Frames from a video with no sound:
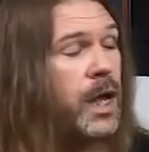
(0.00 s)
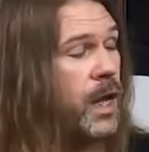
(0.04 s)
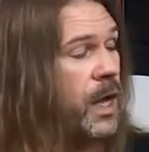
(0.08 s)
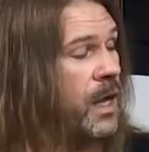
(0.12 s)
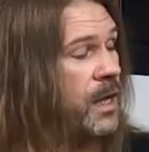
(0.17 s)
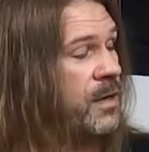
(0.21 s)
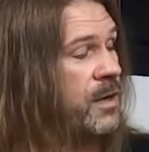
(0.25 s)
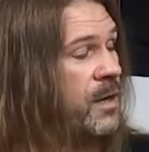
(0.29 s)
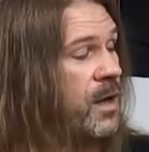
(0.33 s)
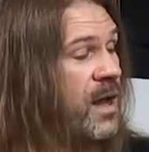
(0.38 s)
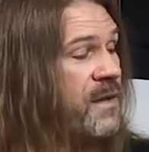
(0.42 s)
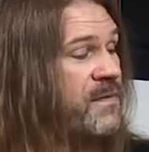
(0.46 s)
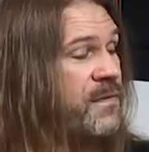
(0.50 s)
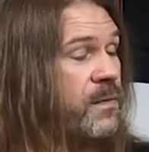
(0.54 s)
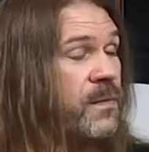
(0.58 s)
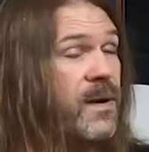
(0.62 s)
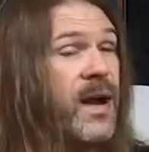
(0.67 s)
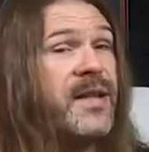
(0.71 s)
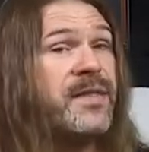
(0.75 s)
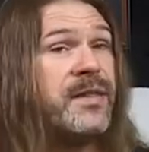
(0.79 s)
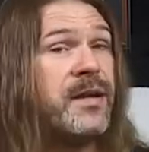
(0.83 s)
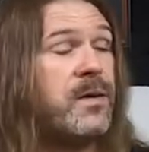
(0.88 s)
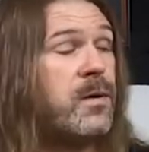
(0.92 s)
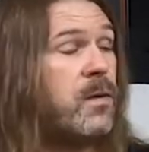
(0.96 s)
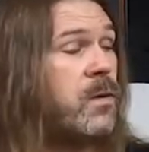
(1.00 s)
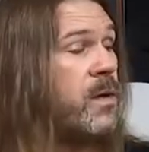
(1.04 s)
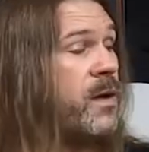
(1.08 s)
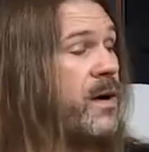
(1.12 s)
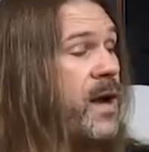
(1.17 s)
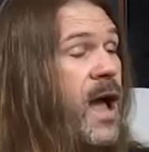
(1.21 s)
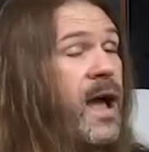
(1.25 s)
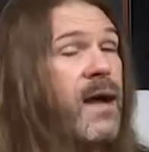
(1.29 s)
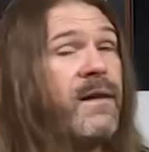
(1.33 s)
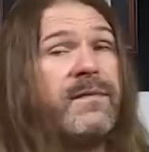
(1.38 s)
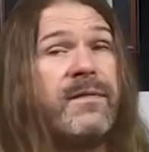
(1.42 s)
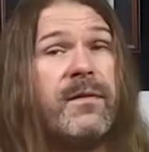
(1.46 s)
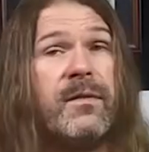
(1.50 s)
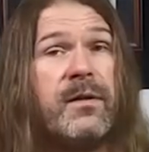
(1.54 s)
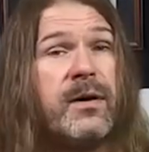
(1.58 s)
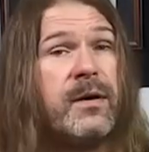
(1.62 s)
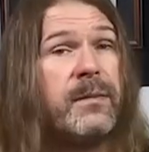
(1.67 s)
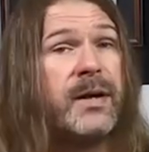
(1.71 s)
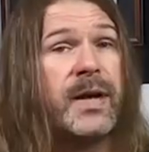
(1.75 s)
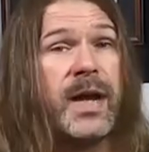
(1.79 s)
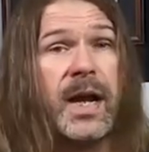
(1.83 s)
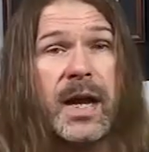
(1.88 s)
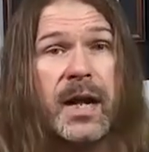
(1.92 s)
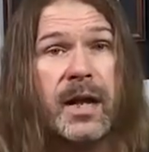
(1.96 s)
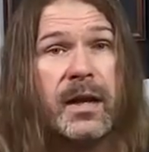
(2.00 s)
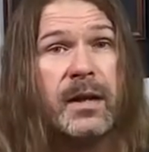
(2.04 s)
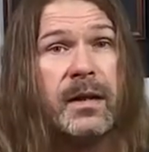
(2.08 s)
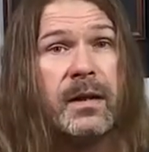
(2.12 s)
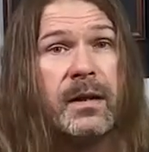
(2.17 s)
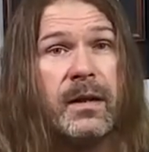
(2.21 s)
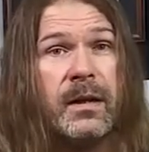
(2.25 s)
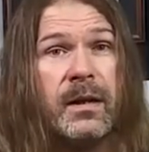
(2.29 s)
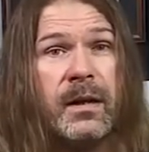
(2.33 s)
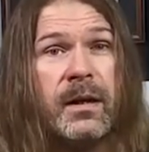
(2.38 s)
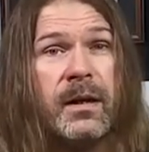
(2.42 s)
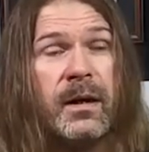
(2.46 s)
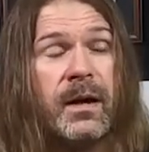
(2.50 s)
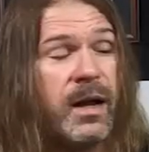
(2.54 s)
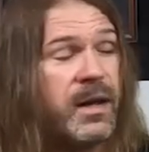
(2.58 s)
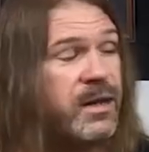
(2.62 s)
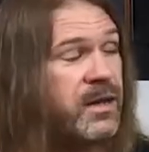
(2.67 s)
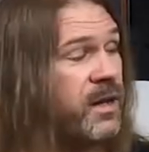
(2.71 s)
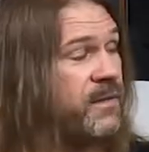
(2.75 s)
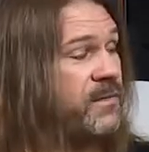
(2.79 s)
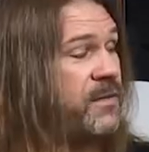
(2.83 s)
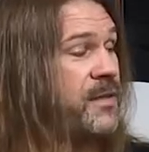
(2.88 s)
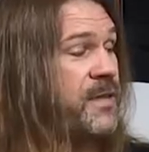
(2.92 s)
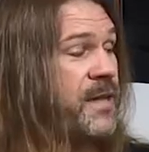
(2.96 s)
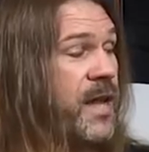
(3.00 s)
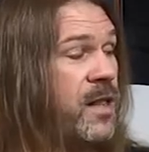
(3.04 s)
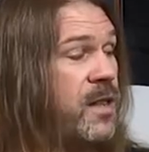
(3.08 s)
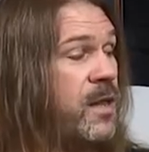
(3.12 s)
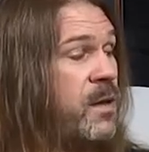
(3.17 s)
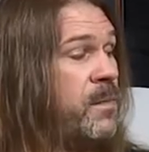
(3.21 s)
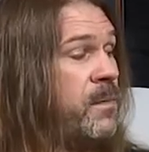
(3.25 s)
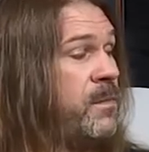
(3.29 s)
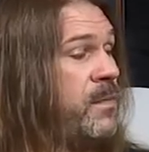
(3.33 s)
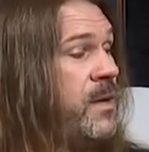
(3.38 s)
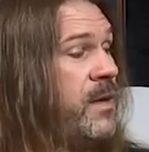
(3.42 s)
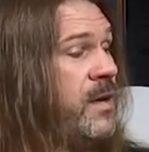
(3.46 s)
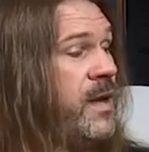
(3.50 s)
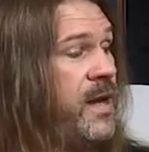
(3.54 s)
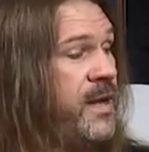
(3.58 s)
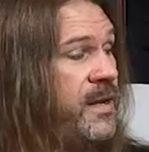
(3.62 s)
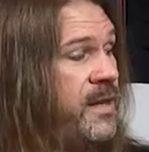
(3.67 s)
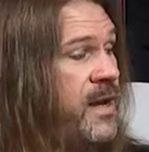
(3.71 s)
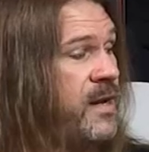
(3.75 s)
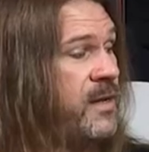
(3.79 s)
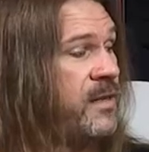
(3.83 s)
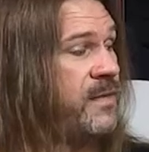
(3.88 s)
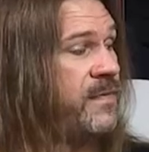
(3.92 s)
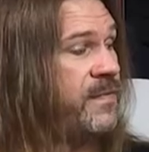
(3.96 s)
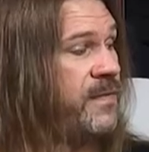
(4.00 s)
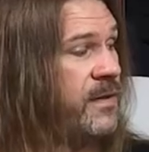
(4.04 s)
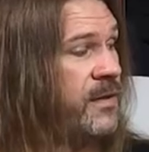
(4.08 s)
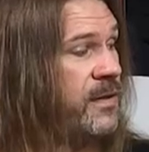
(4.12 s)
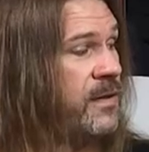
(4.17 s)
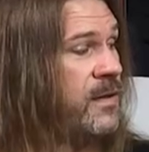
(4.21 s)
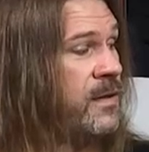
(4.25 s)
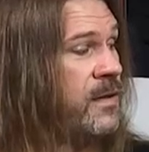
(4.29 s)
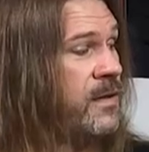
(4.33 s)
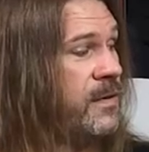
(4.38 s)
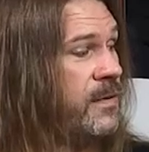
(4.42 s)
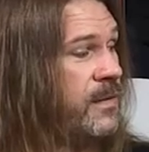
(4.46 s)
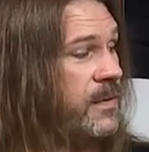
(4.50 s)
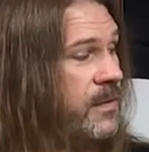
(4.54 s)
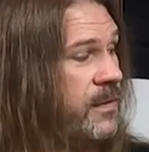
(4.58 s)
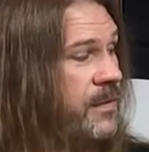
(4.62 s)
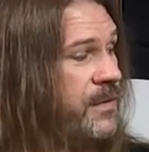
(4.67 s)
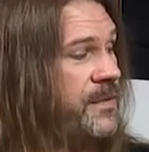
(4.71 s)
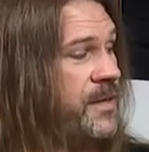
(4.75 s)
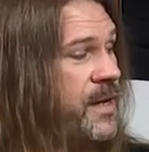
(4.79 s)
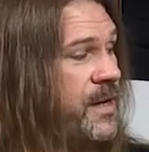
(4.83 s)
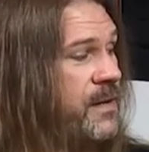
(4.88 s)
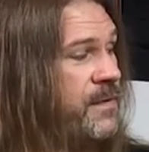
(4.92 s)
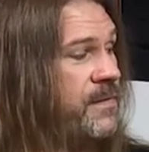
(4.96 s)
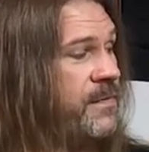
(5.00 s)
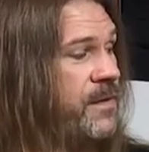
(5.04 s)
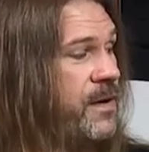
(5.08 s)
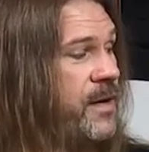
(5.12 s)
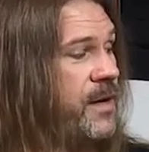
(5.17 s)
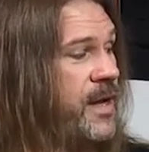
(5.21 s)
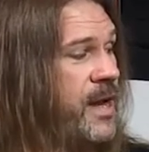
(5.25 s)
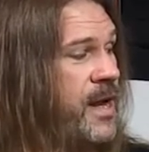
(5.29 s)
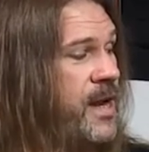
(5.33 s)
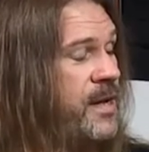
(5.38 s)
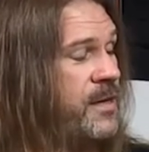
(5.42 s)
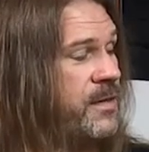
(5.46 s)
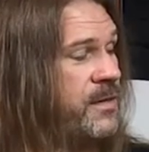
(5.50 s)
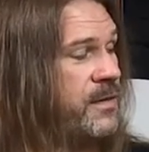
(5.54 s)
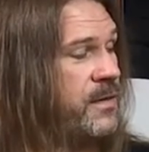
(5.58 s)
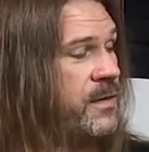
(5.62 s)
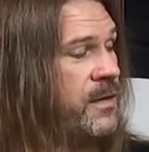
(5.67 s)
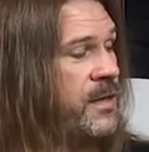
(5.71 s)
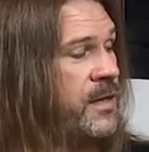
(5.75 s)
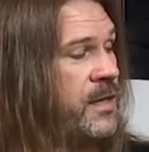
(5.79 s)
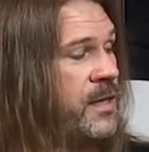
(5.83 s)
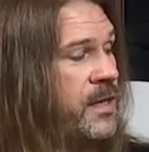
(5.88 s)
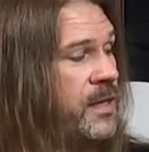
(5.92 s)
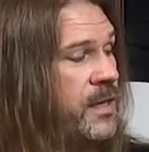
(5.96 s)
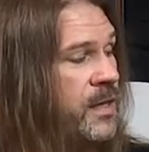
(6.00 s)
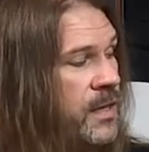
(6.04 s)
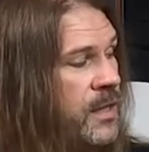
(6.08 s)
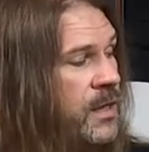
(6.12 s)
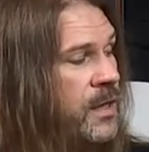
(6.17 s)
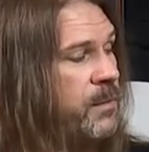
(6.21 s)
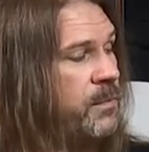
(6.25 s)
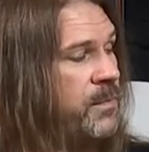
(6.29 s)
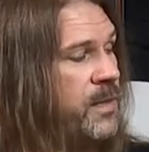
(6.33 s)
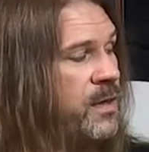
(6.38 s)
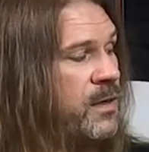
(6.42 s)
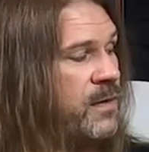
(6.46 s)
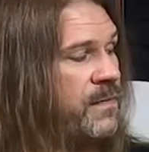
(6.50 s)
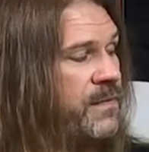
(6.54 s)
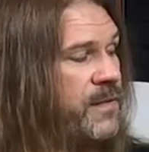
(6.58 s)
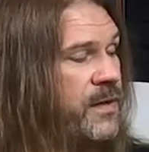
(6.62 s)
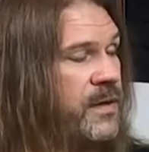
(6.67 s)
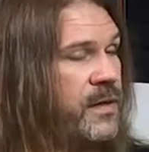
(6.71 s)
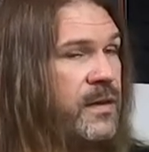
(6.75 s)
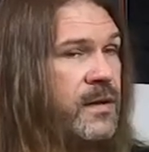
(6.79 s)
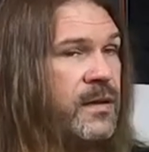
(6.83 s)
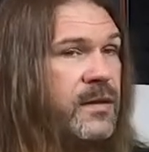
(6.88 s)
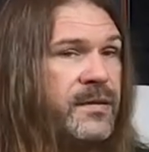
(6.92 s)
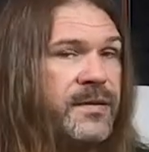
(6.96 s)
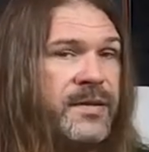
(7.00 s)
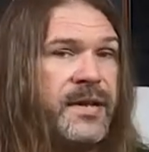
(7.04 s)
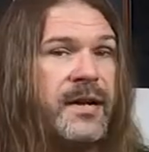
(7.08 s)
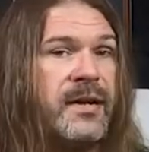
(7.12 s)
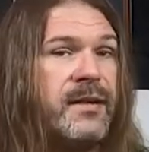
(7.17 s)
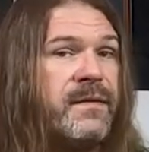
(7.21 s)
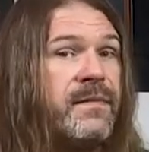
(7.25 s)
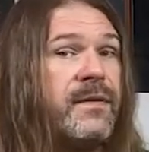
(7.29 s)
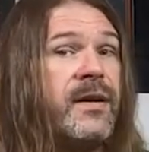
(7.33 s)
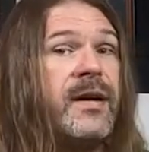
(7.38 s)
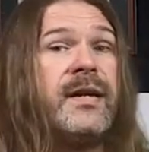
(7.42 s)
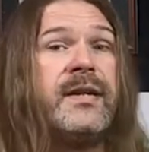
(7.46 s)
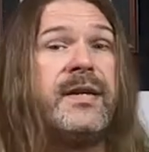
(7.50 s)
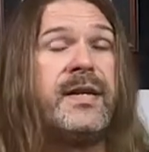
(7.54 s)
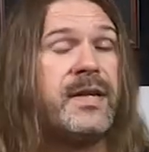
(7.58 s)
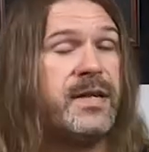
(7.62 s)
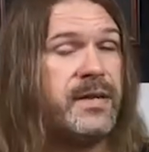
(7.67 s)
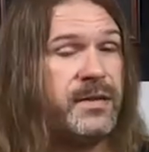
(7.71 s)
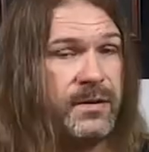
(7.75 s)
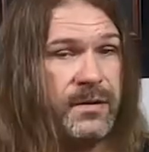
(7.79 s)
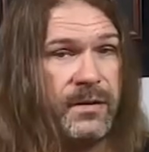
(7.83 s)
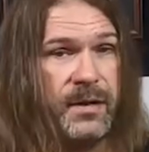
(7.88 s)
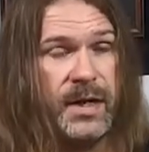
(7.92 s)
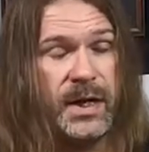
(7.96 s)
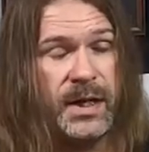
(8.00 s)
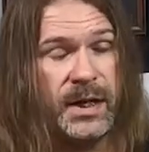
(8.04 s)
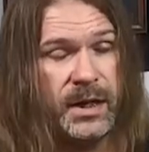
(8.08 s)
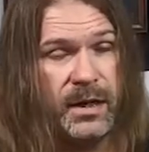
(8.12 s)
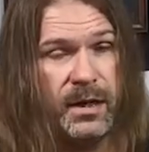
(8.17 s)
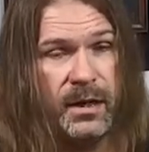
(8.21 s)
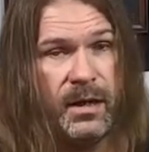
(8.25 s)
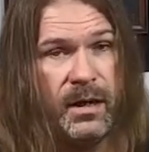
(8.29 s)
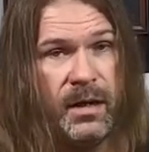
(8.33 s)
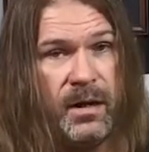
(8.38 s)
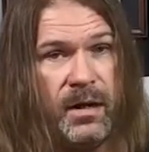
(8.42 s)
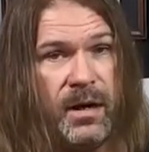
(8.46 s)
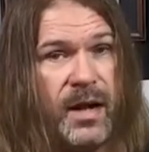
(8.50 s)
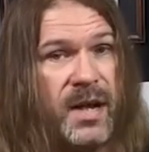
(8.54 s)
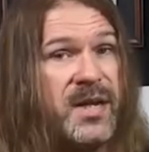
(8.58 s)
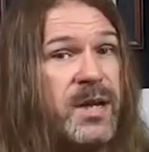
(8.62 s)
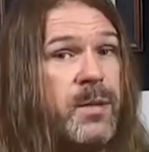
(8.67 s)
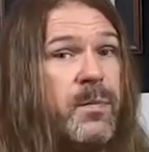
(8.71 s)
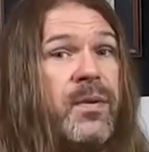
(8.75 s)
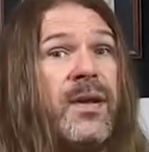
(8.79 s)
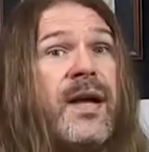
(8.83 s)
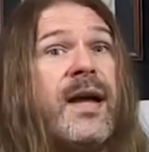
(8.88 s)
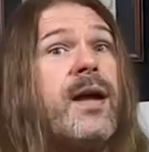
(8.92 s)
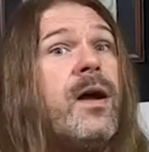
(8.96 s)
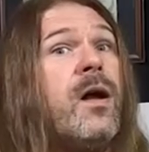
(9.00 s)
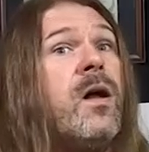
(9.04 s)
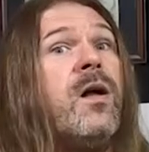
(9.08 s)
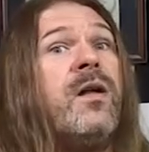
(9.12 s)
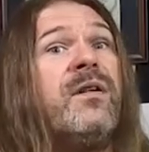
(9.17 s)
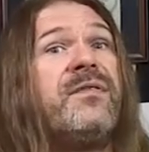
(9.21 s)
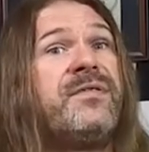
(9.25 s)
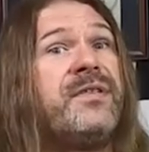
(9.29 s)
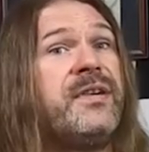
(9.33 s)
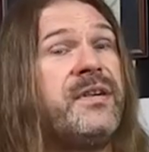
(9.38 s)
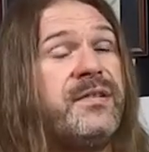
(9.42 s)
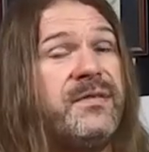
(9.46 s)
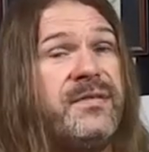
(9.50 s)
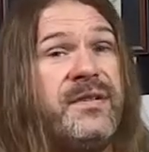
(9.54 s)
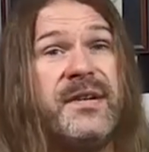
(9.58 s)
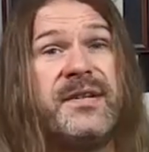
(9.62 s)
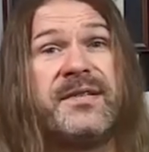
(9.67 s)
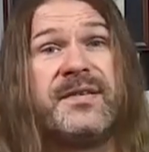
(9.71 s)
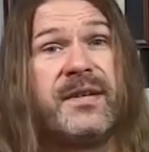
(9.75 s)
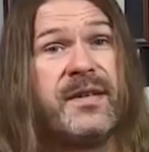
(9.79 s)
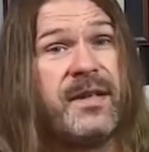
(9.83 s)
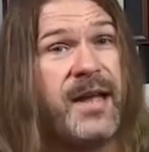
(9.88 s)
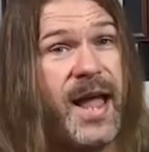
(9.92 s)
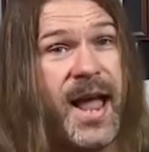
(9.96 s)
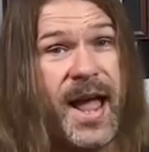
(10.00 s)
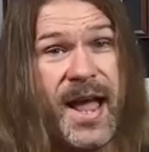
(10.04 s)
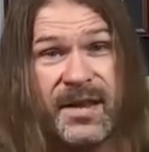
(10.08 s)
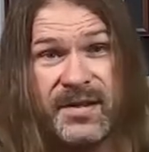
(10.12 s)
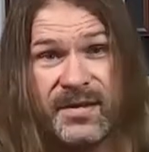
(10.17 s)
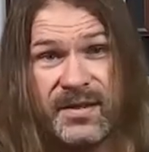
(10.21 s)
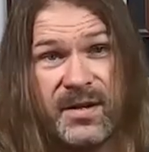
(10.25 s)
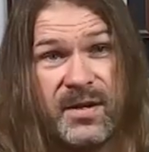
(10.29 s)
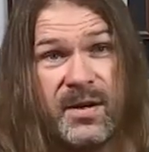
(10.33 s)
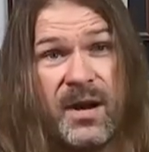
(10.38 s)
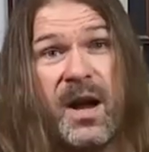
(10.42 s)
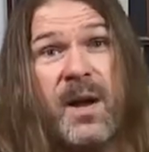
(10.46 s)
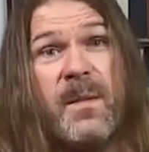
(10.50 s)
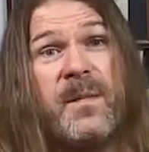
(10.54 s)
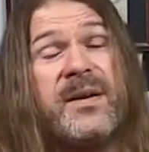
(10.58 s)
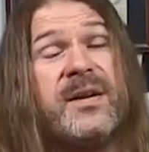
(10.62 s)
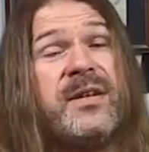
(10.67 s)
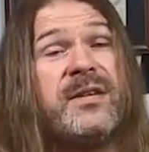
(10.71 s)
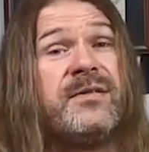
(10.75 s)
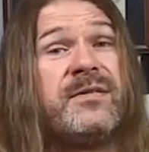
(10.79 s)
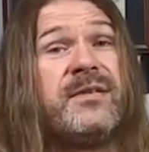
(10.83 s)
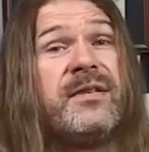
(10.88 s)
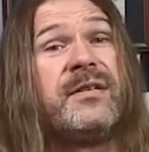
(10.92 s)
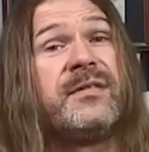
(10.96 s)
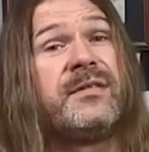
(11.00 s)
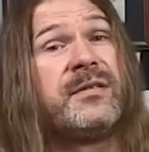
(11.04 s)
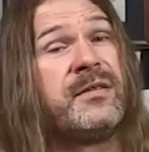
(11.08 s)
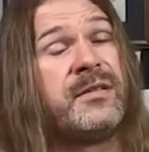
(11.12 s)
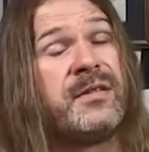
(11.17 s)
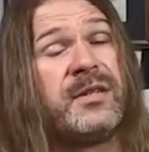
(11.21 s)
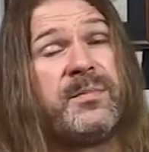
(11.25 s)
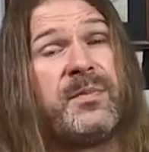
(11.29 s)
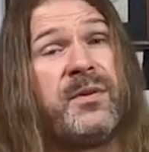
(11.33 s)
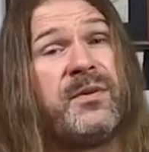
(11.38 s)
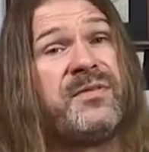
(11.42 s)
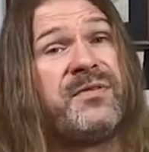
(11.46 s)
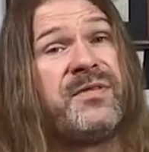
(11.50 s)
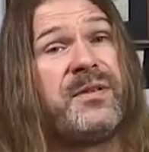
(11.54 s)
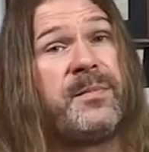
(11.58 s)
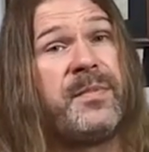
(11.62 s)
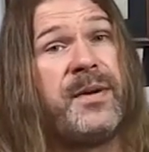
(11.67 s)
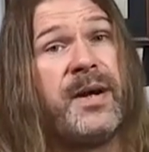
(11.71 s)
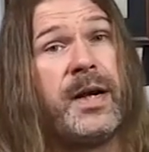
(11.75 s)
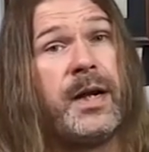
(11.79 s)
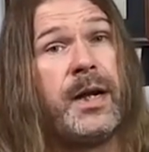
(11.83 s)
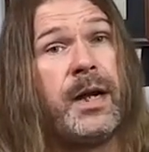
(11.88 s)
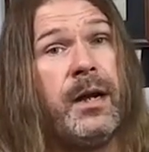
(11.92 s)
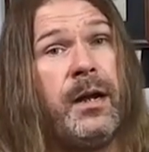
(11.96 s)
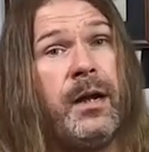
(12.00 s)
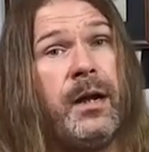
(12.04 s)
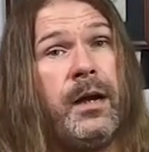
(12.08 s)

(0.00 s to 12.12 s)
and you'll have to write the chord out for them again, and you'll have to tell them index finger, 2nd fret A string, middle finger, 2nd fret D string, and you play all 6 strings. They'll ask you how many strings they're supposed to pick.